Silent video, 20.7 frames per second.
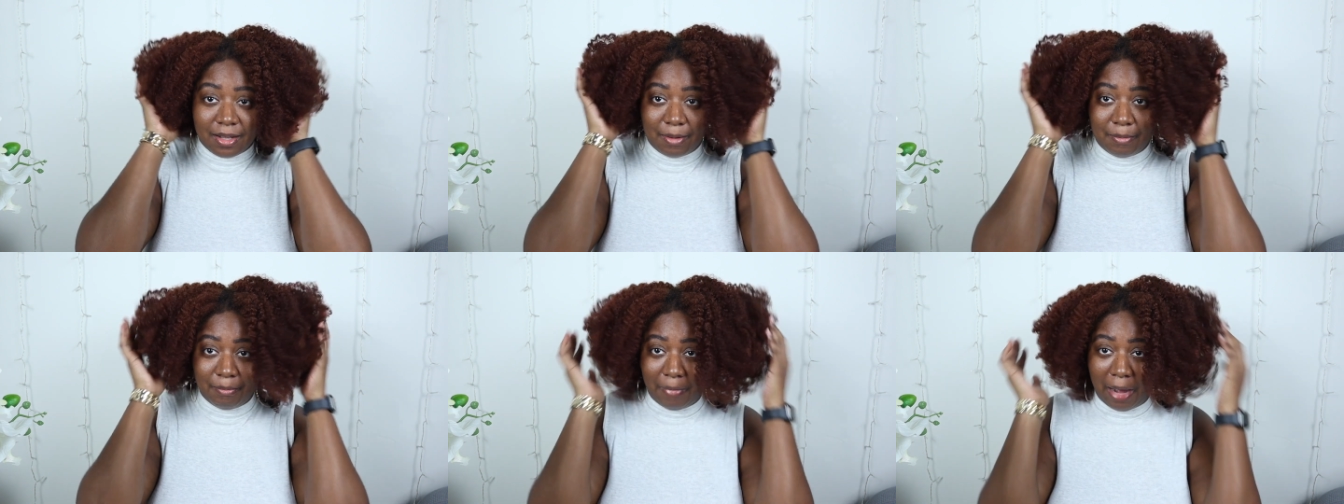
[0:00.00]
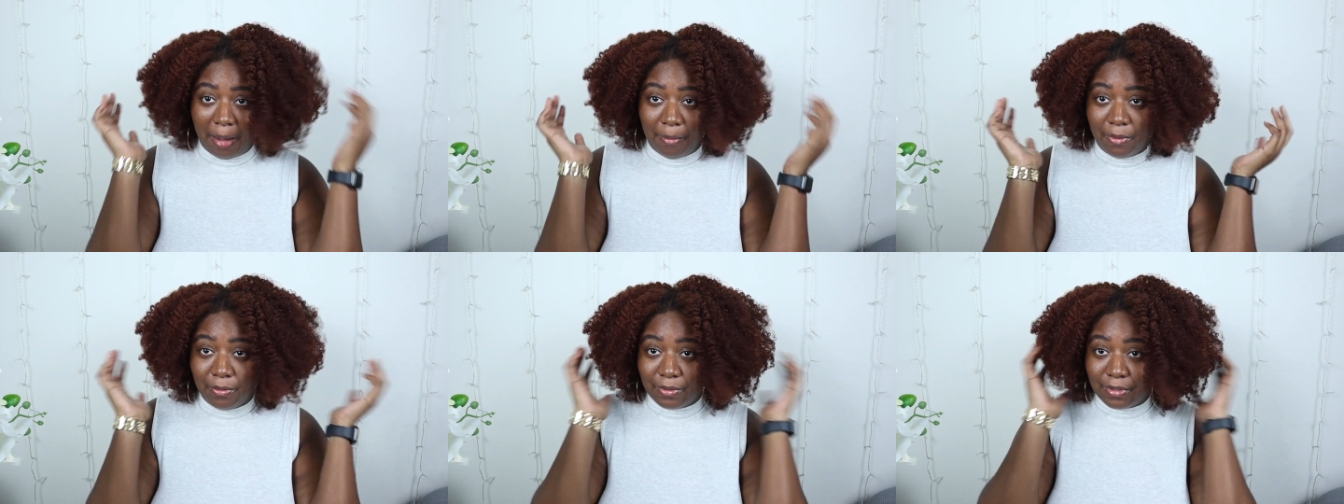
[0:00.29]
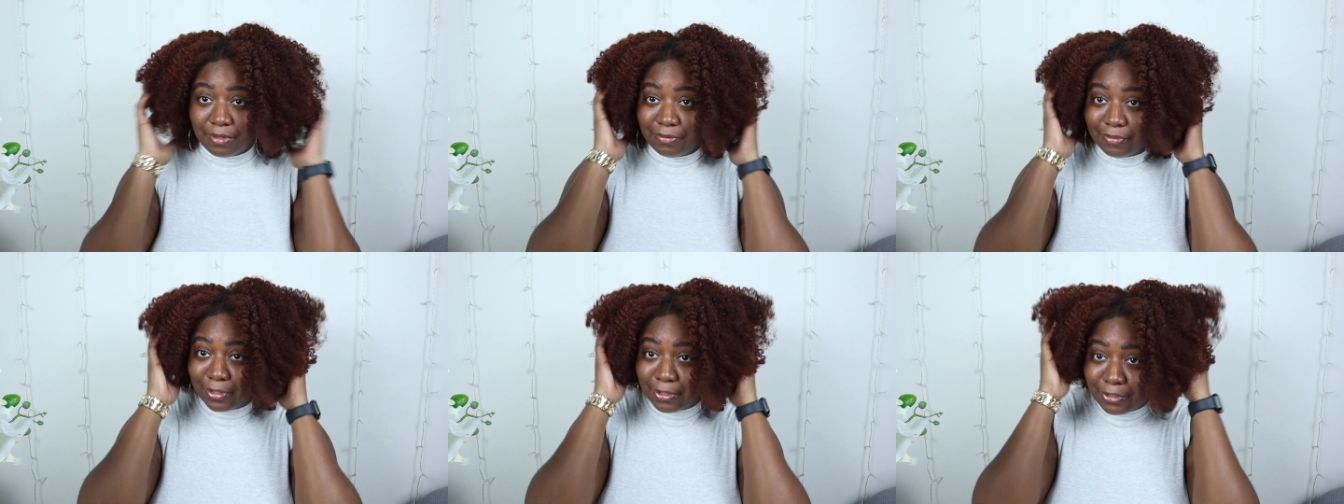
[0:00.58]
mama
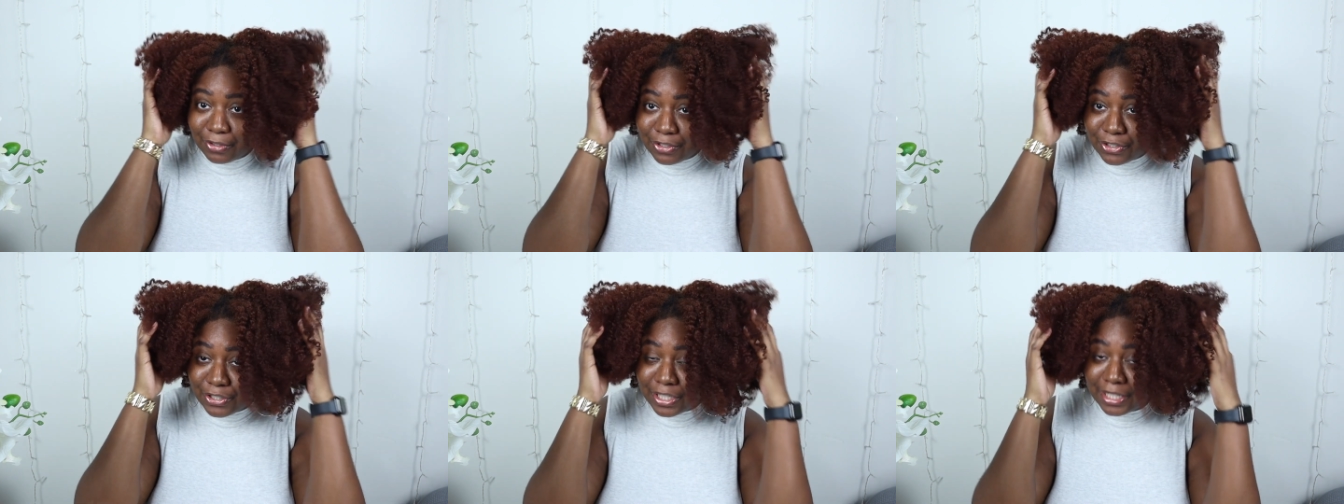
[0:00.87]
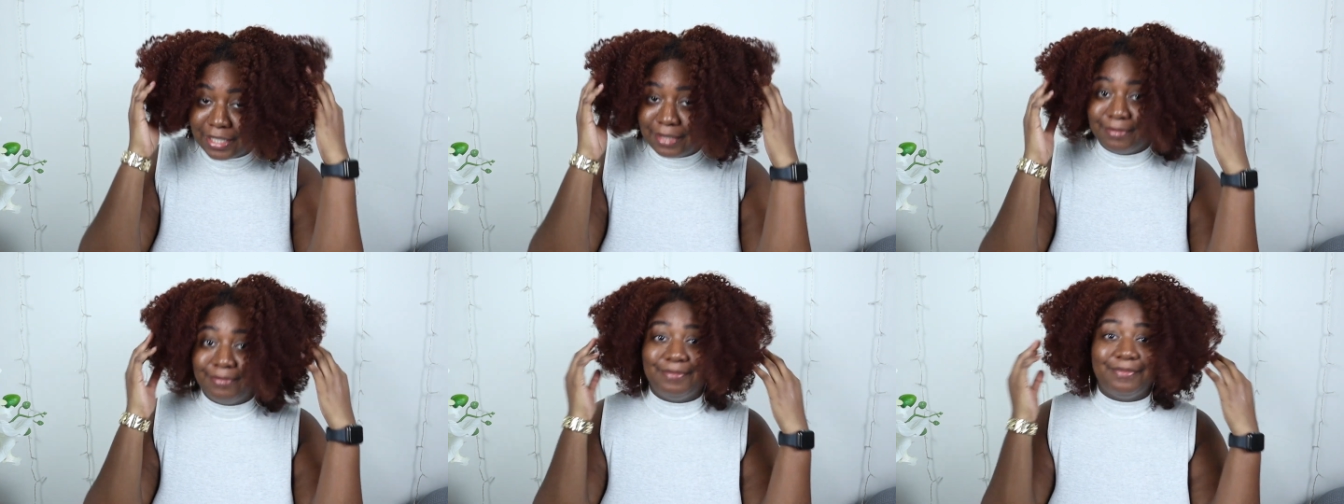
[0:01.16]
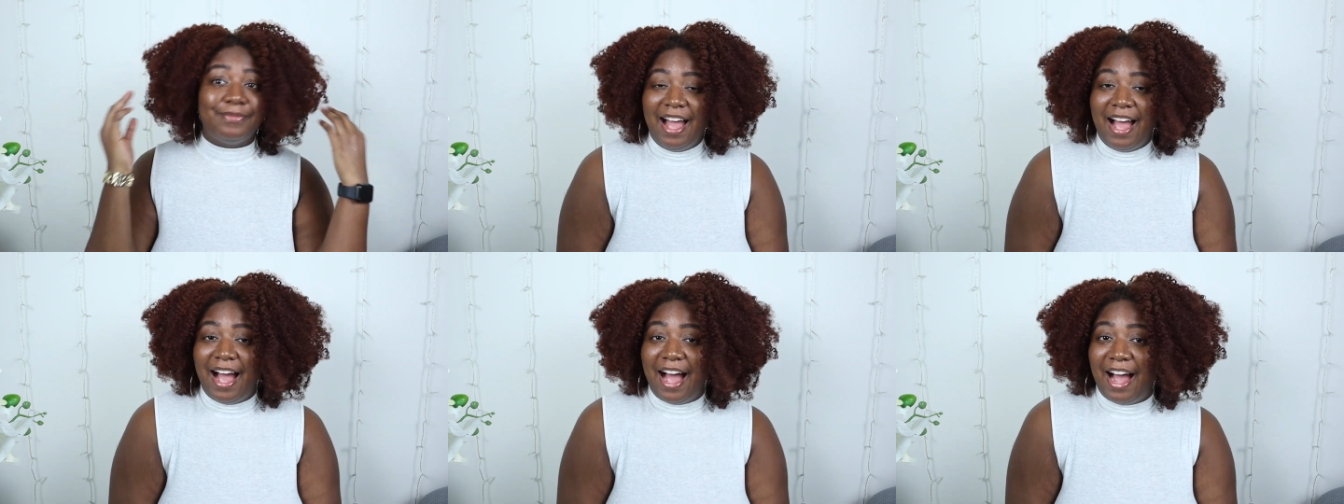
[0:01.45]
was flourishing.
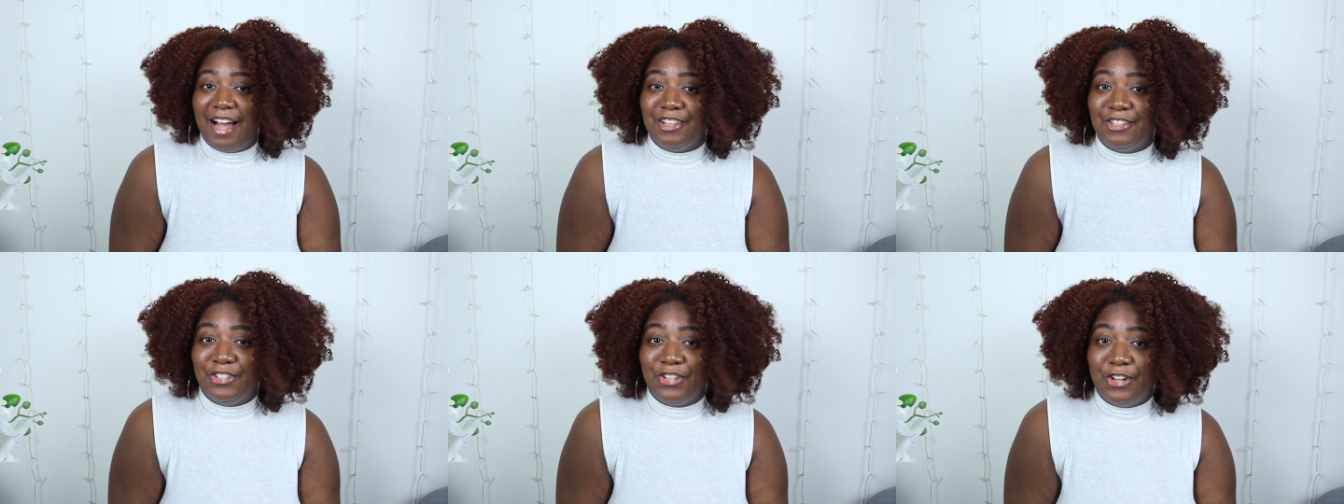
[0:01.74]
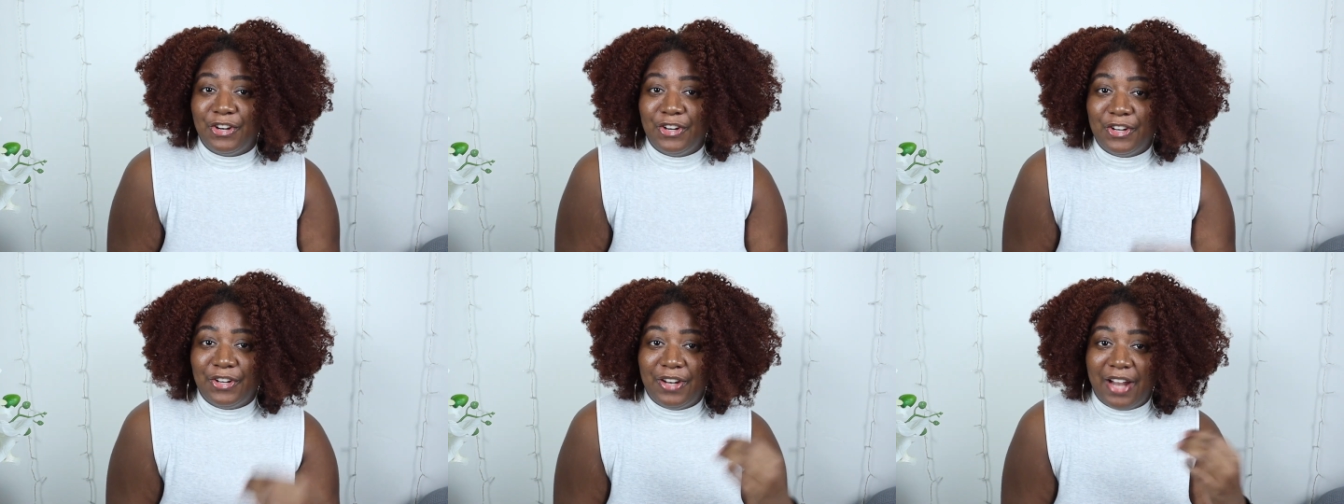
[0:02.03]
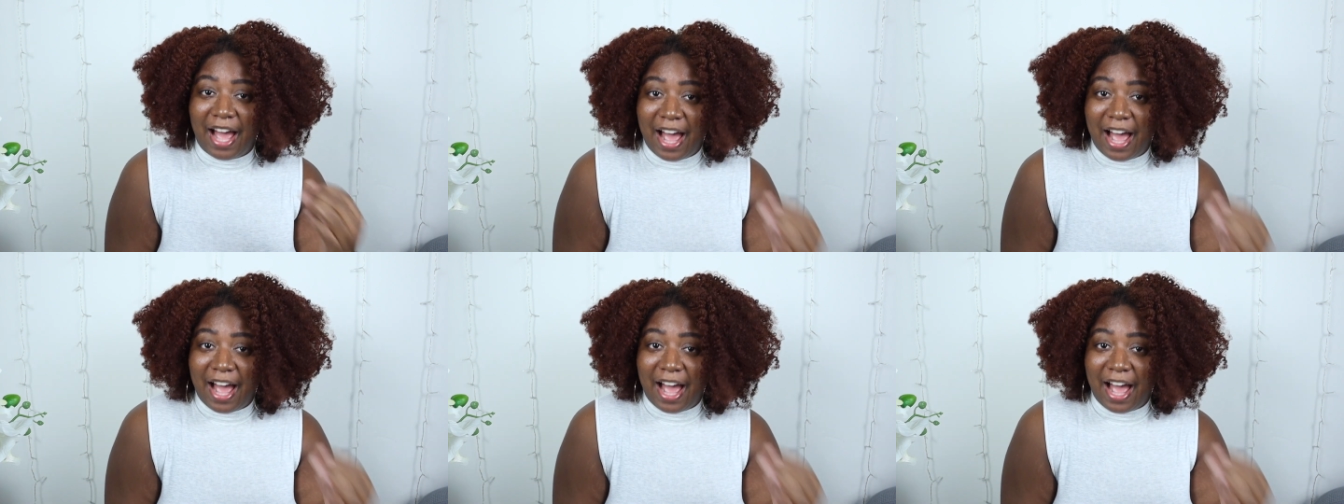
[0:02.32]
I started